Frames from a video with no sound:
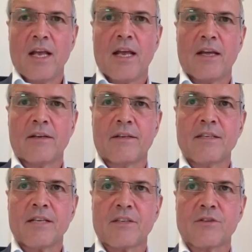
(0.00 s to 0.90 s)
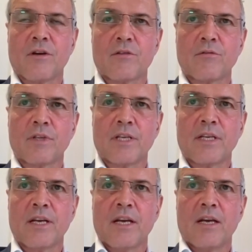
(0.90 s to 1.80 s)
And this has not
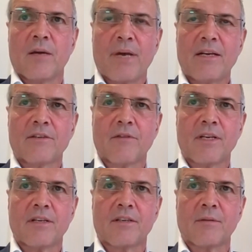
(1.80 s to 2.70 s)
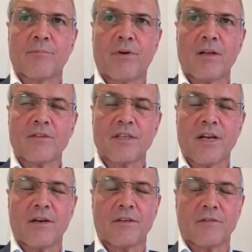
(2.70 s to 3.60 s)
really uh, penetrated the policy
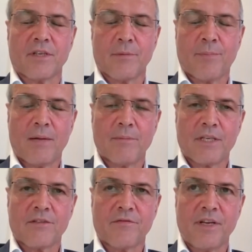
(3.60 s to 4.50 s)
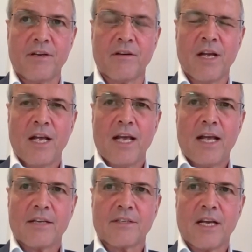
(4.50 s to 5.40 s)
narratives and the public sphere
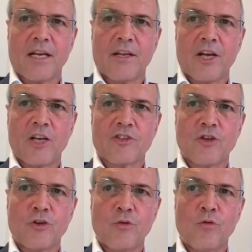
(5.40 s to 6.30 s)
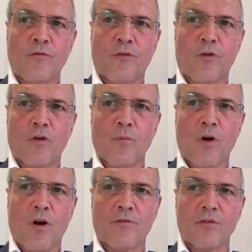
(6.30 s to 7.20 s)
as a, as a new form
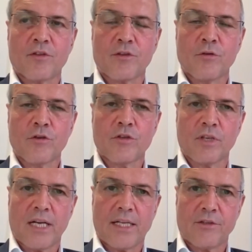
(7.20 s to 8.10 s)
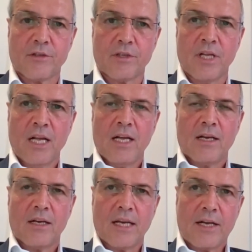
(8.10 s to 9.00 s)
of uh, social, cultural,
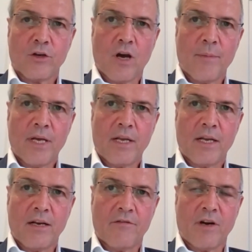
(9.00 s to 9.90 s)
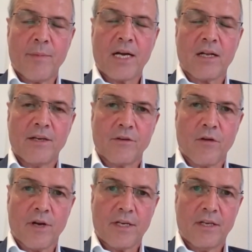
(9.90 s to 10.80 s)
uh, economic and environmental
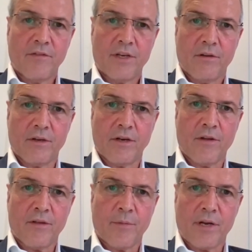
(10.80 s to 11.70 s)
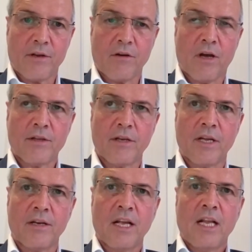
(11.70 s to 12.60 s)
interconnectivity on the North American
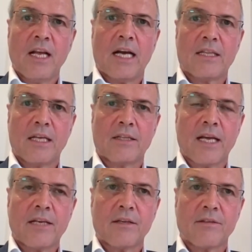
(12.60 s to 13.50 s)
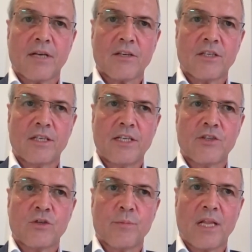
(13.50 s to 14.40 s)
continent. I think that discussion needs
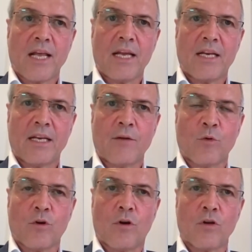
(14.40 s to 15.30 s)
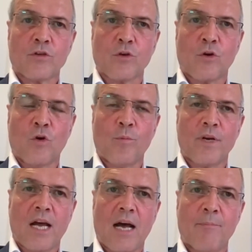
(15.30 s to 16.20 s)
to be led, and that would also open
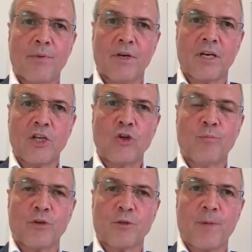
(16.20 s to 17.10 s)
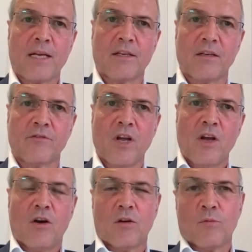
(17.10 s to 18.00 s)
up uh, a new perspective
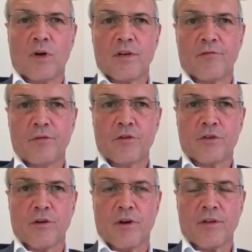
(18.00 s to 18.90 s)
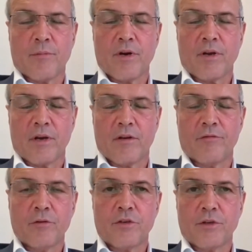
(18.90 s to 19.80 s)
on what a future North America and a
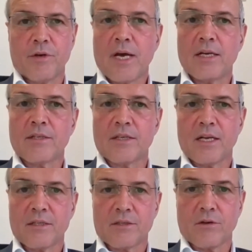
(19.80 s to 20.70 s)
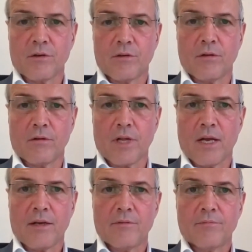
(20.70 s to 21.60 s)
future United States is going to look
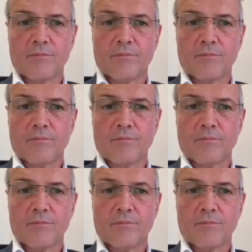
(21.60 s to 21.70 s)
like.